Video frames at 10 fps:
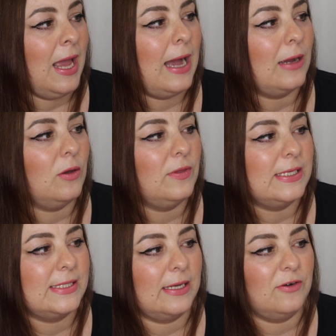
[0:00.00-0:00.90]
I got
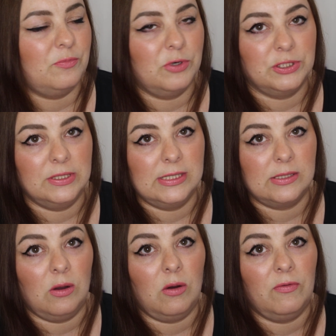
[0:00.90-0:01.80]
this set of
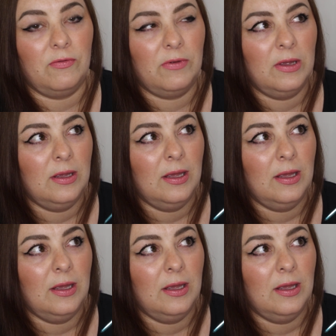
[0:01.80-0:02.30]
brushes off,